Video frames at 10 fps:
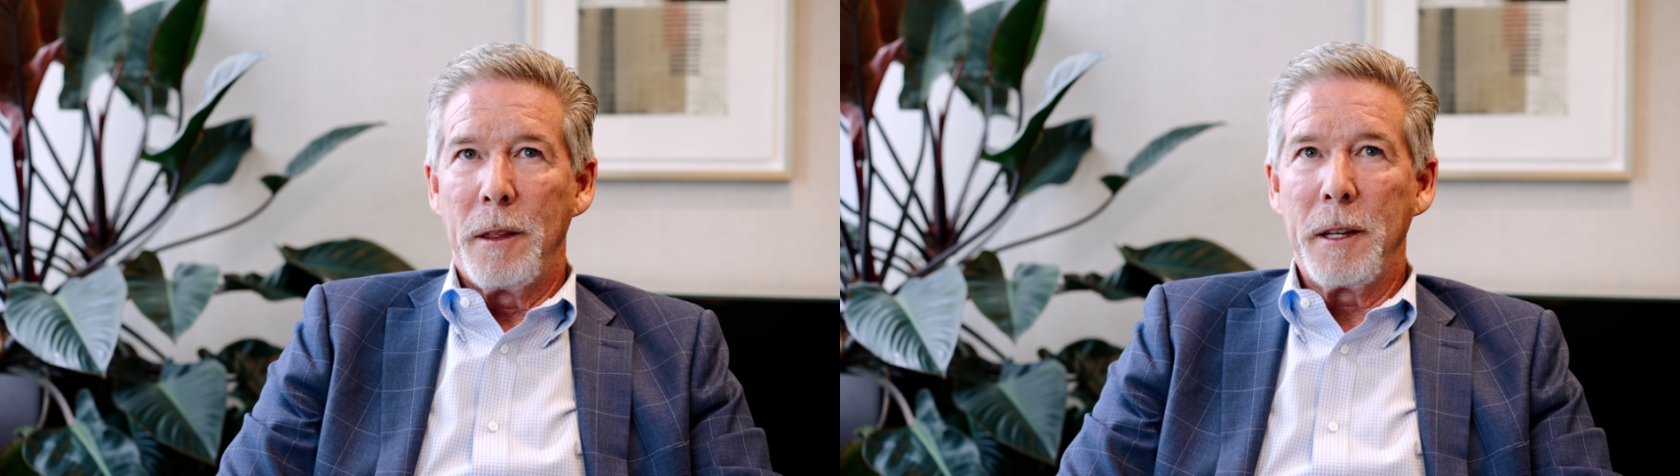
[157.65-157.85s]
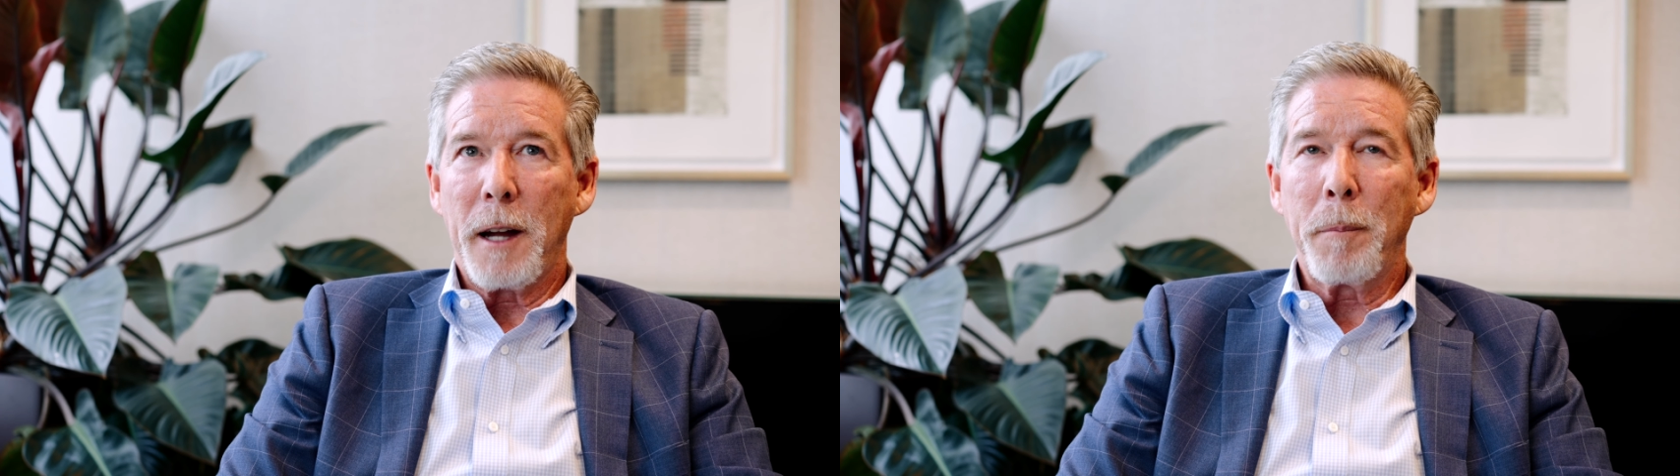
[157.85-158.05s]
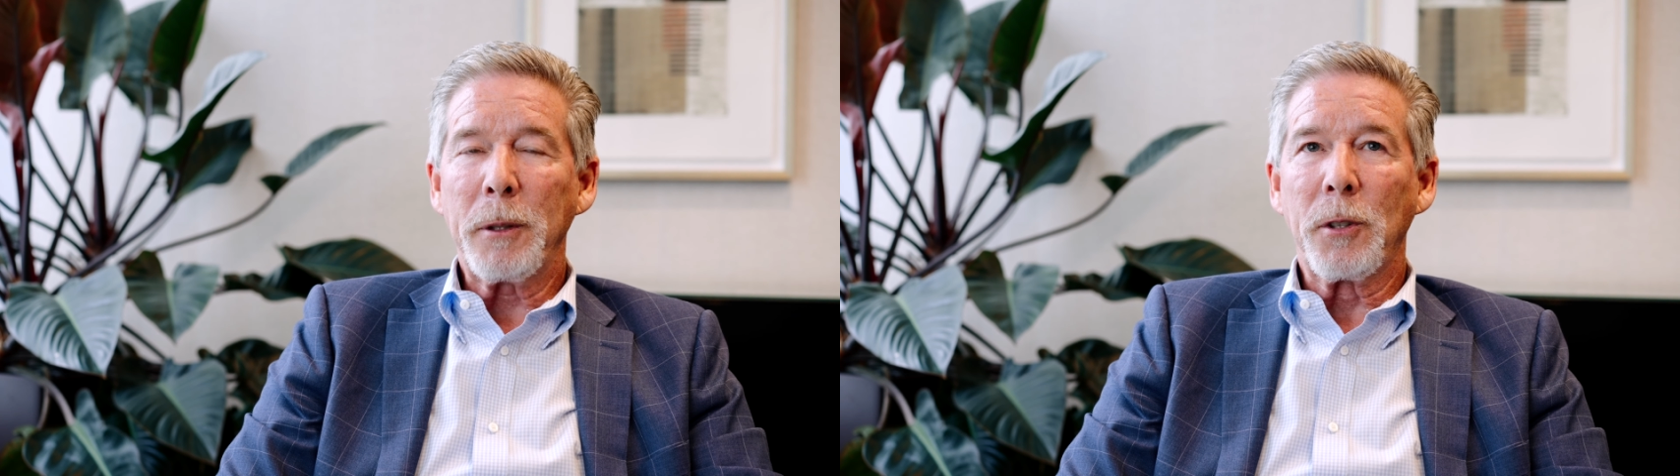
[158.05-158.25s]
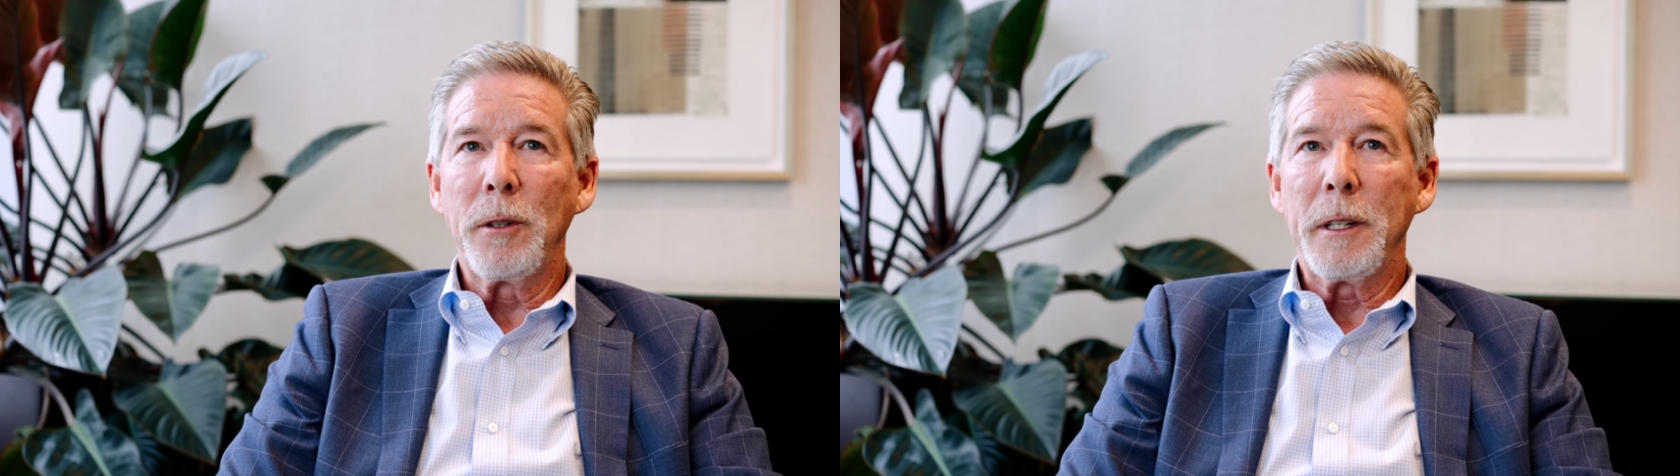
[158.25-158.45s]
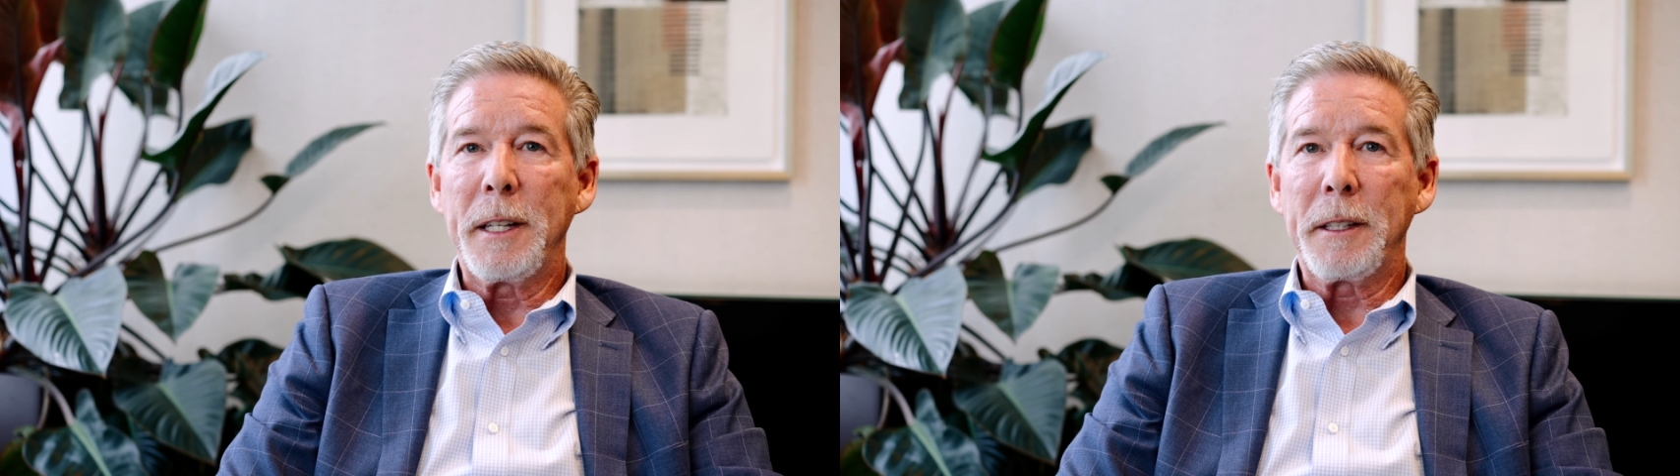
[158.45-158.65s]
The
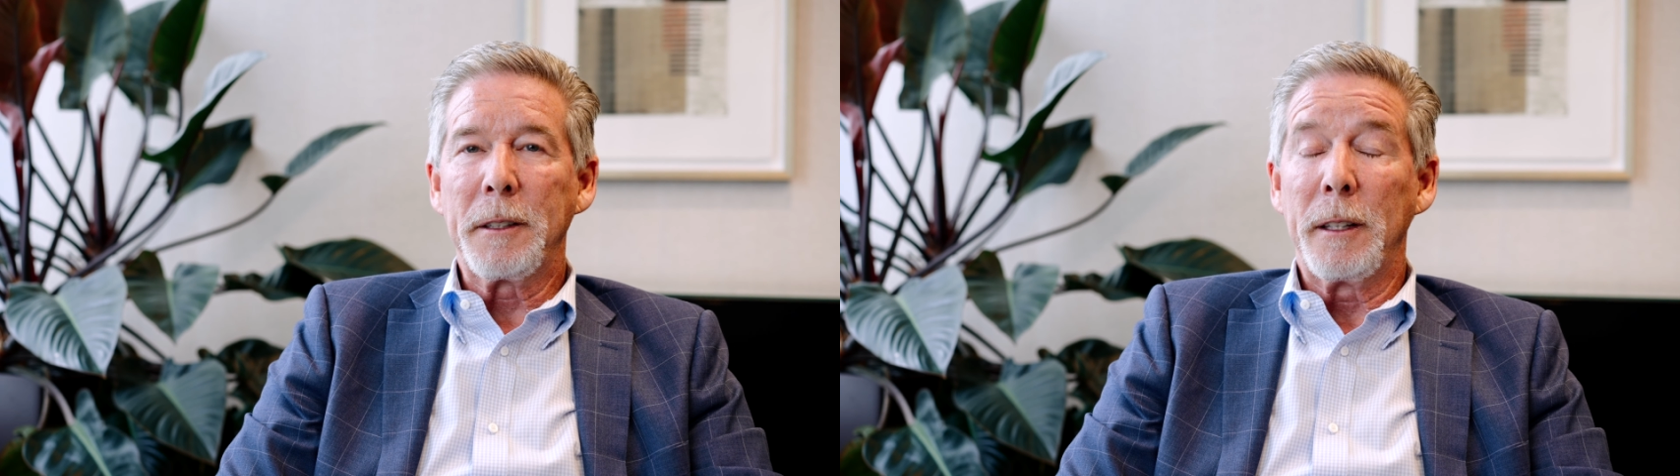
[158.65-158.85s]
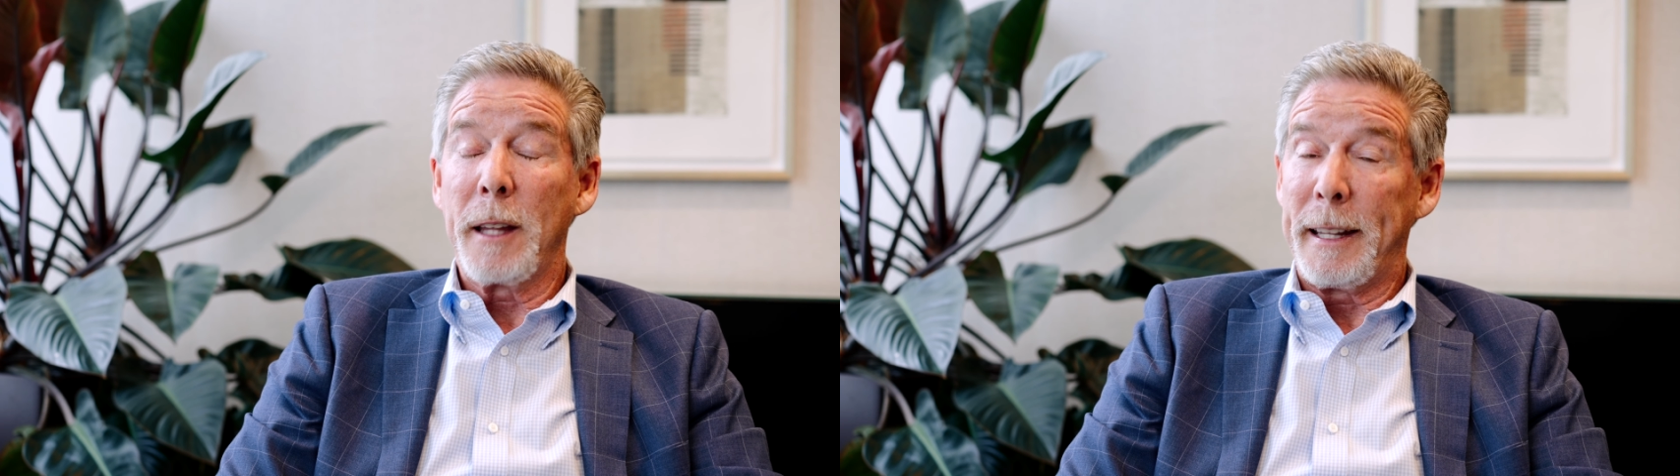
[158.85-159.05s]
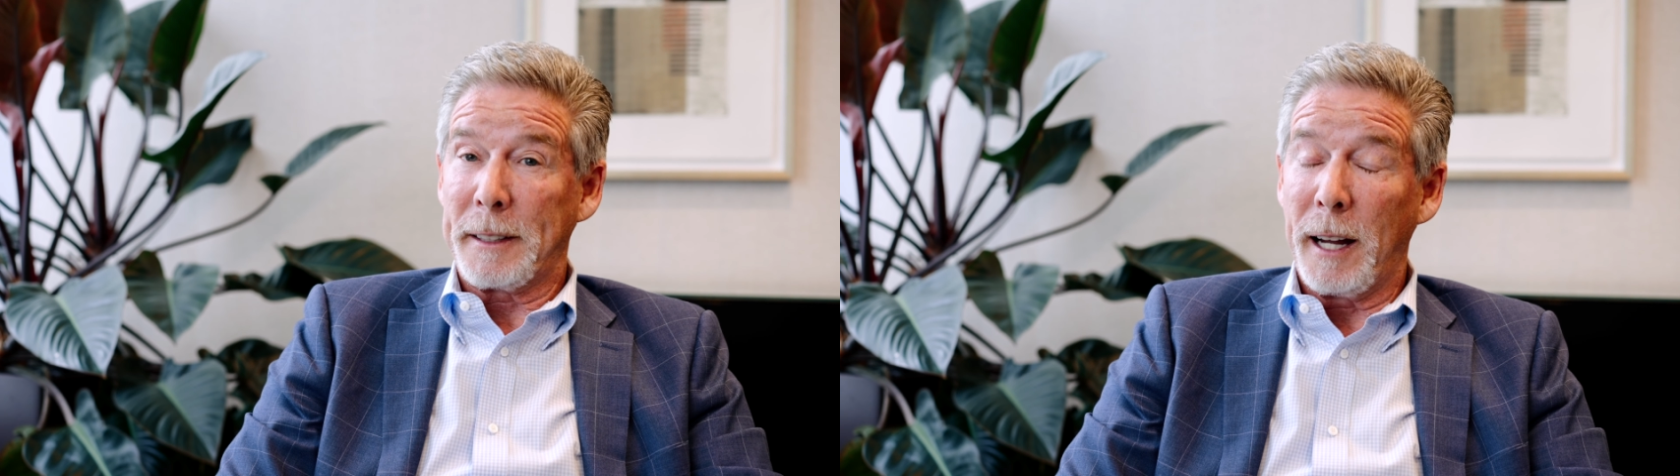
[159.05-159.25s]
opportunity at